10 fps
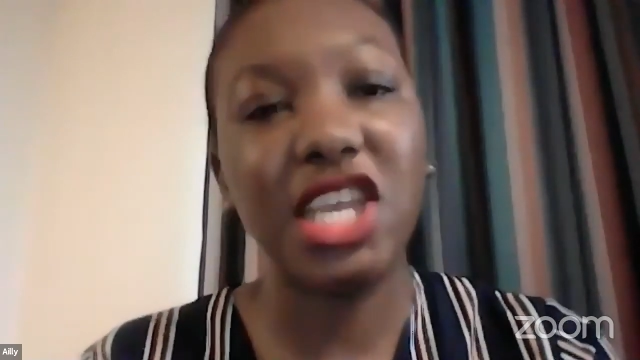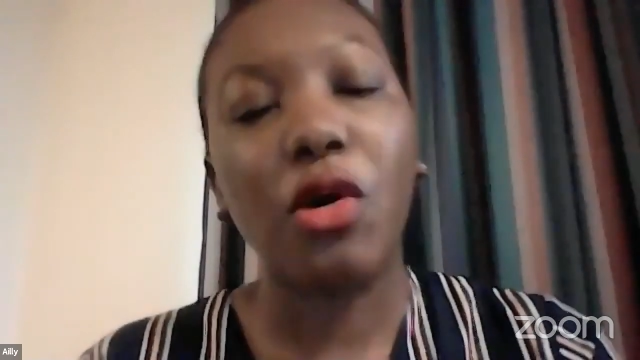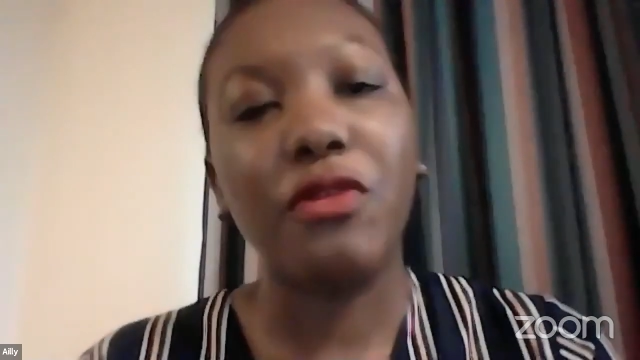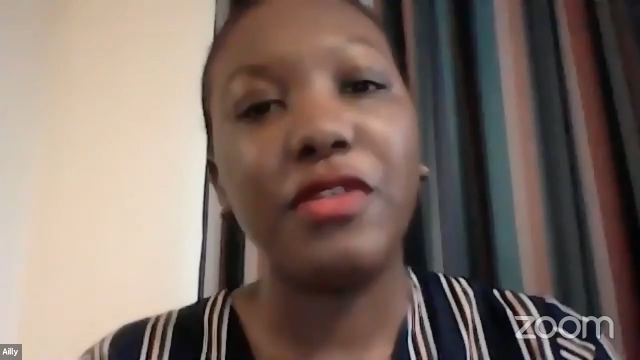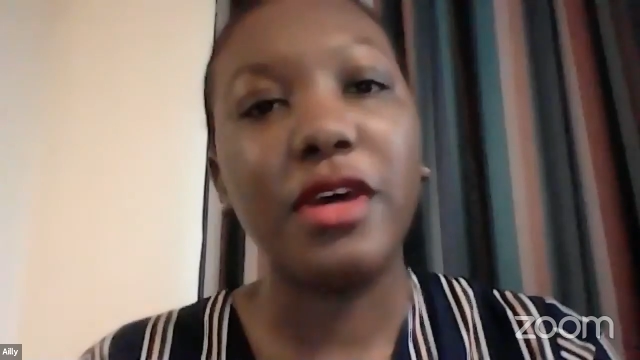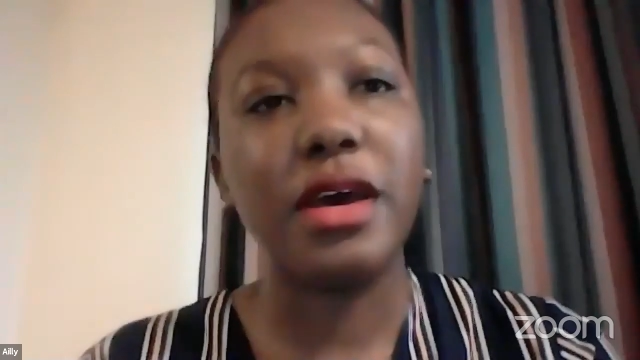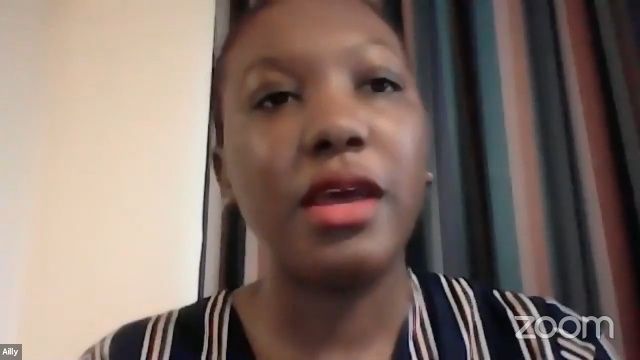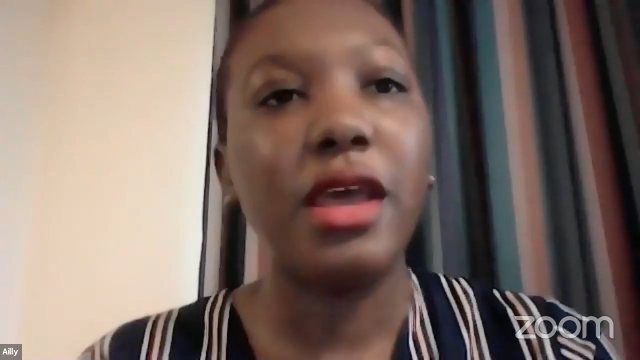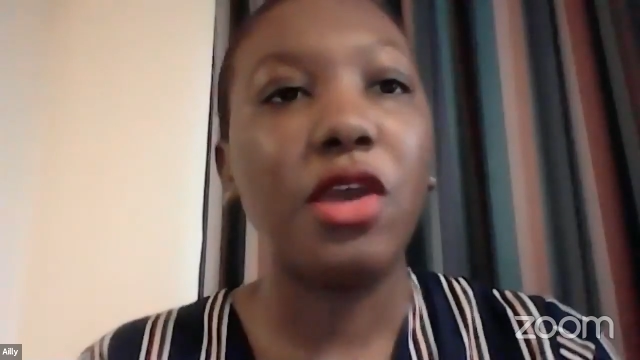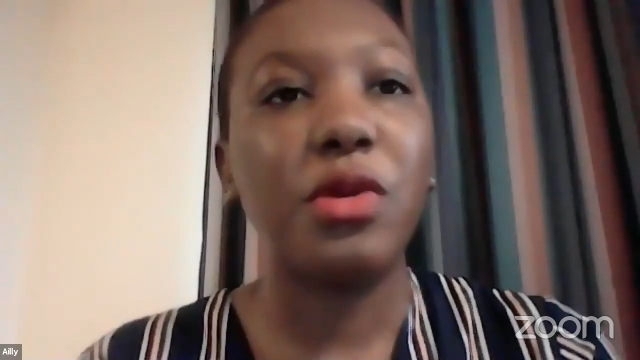of the
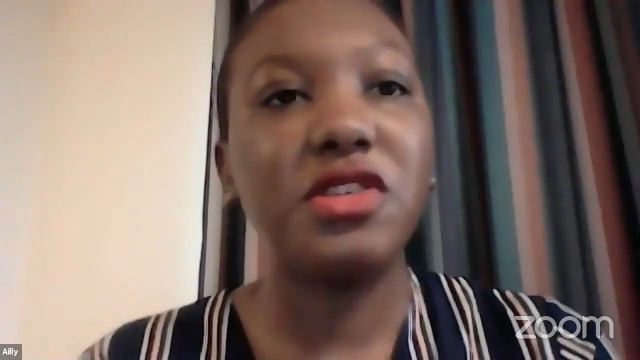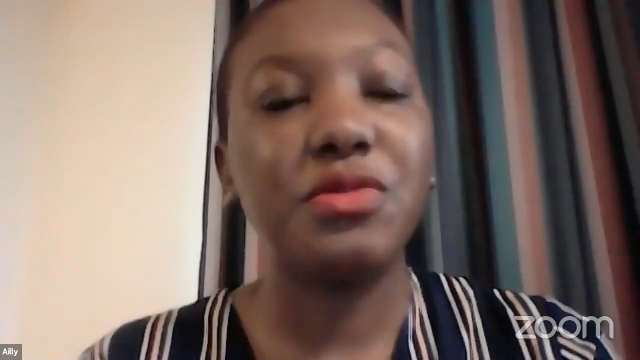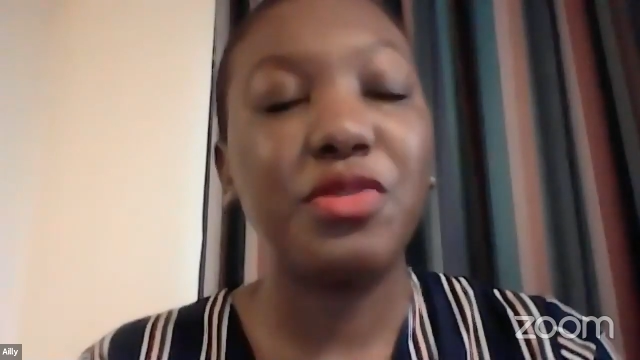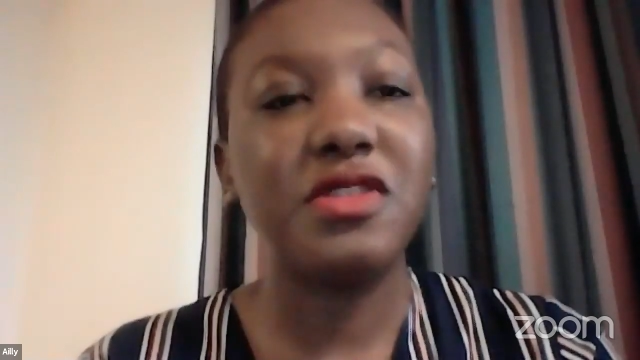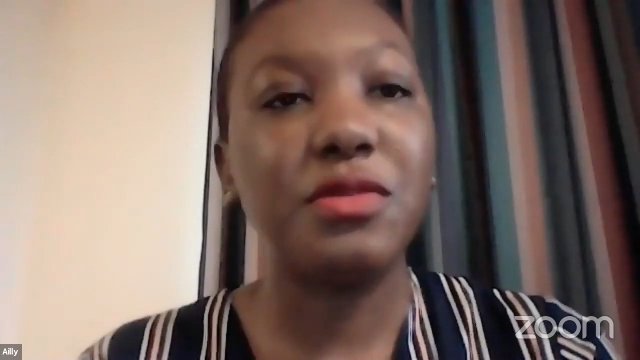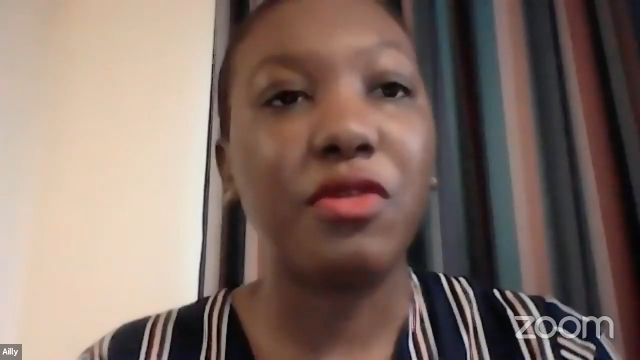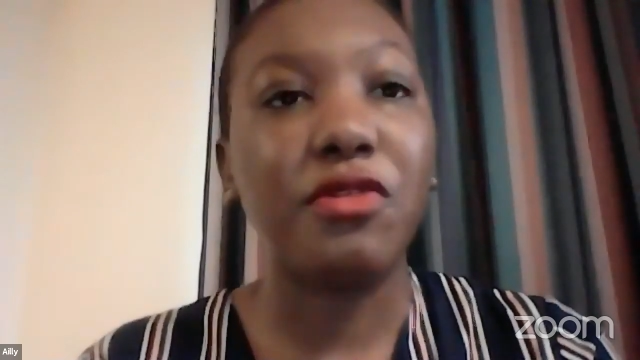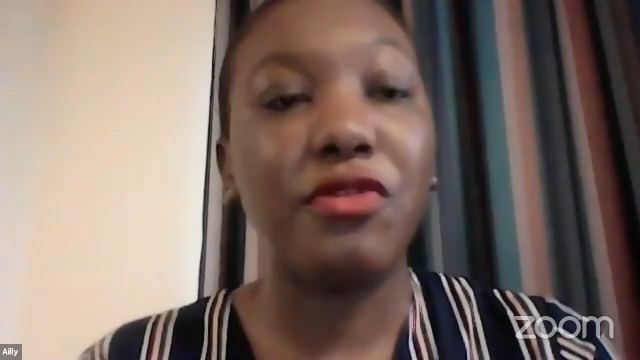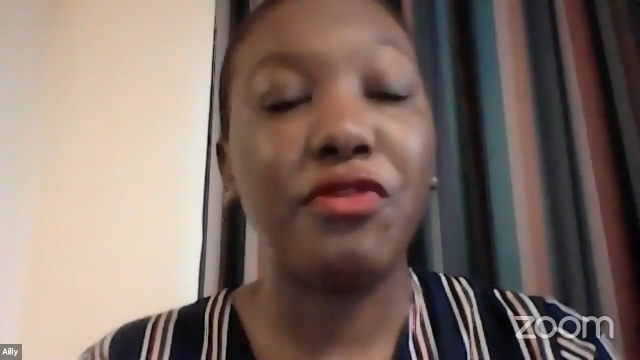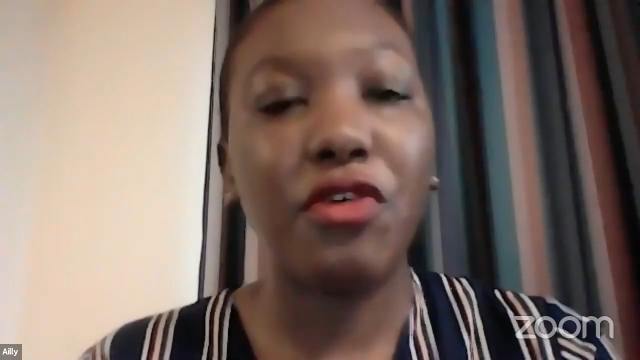Equator Principle
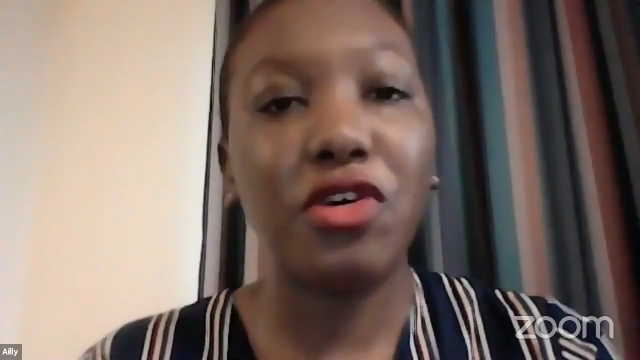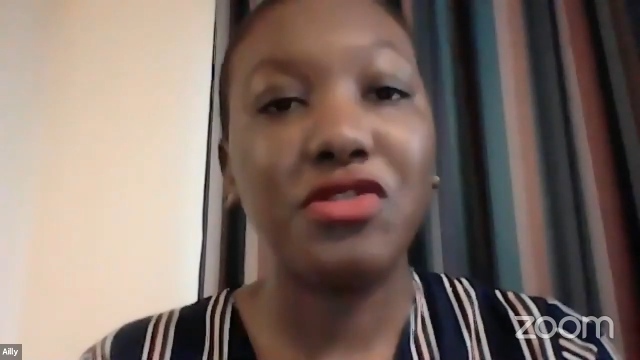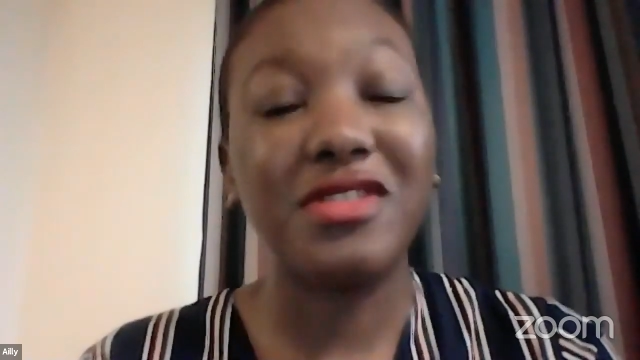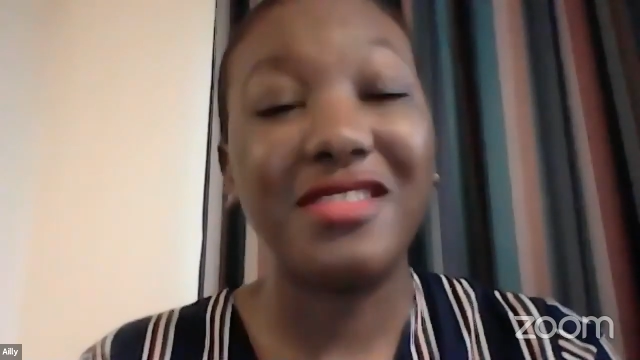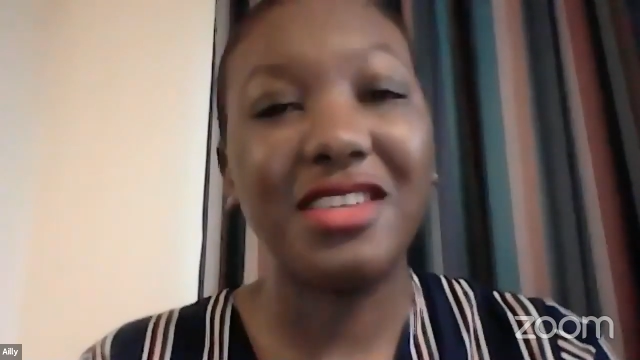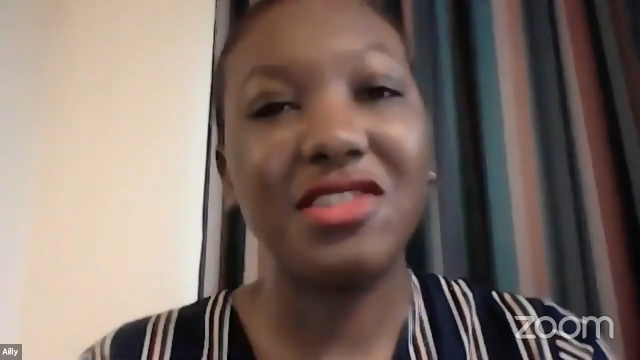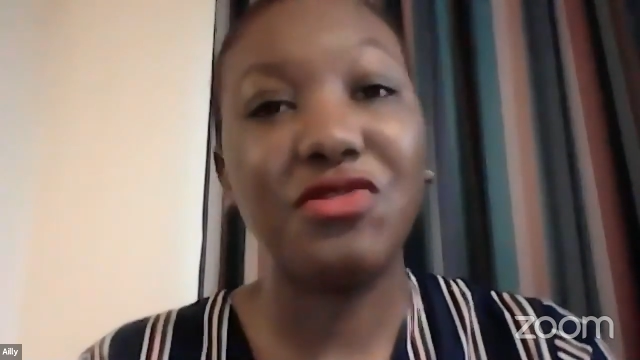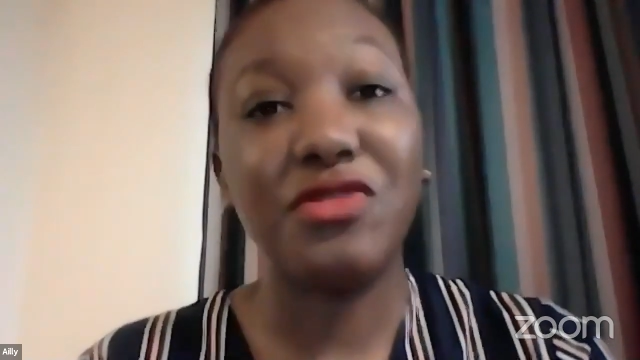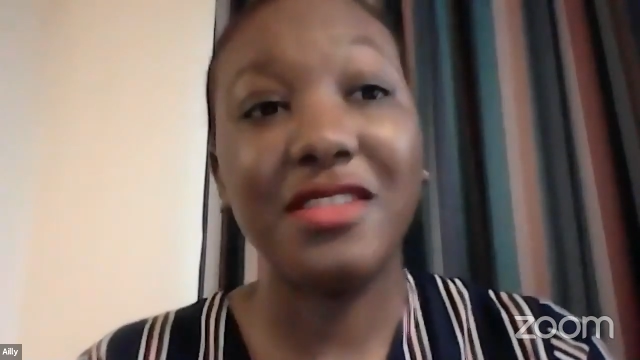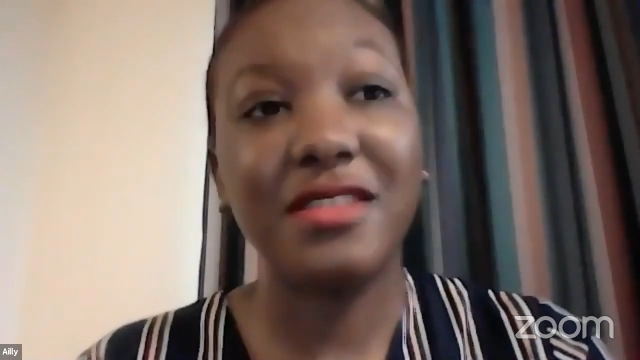for transition
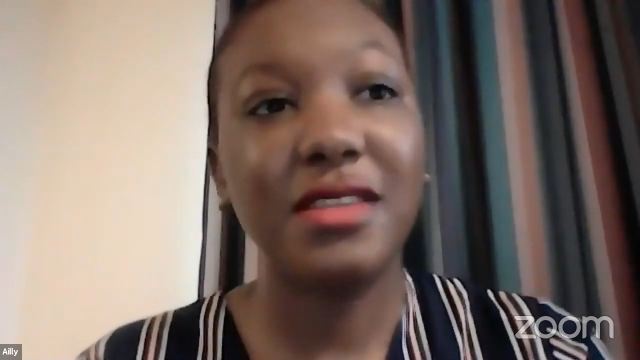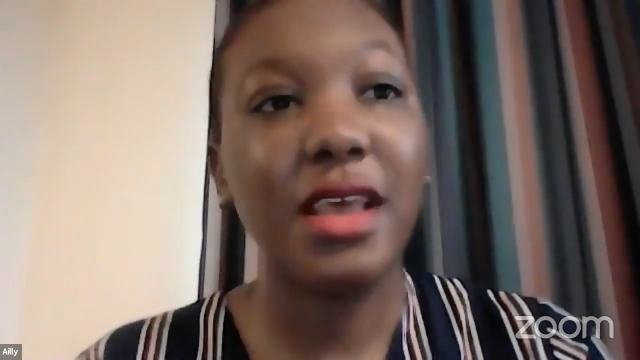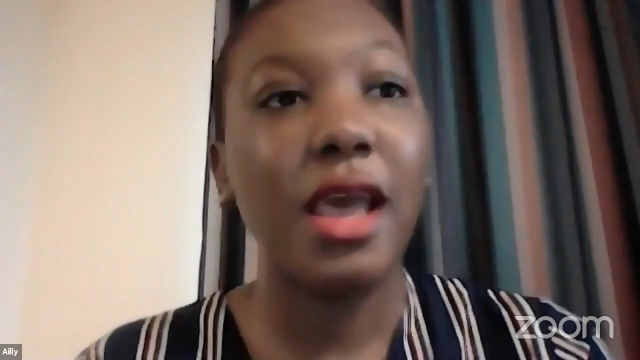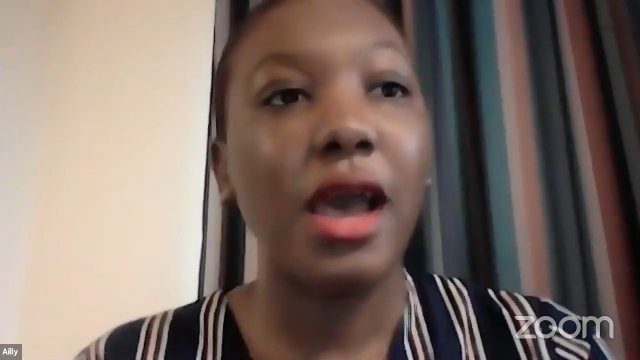risks,